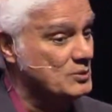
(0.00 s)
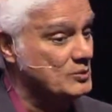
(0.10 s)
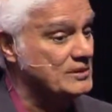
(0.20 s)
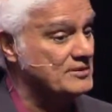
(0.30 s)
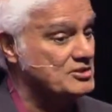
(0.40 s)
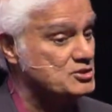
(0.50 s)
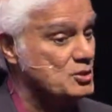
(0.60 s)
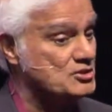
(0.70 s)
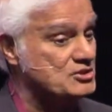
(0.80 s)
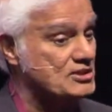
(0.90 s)
When we have
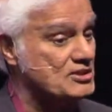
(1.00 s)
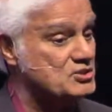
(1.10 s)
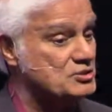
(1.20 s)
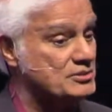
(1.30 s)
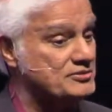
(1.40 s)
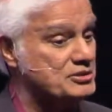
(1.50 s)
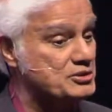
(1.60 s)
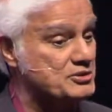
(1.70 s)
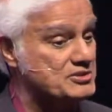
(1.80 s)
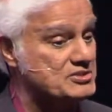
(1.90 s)
exhausted our store of
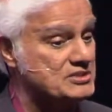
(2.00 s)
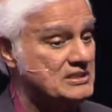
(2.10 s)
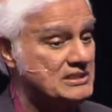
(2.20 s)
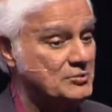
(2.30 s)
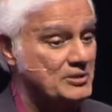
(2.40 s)
endurance,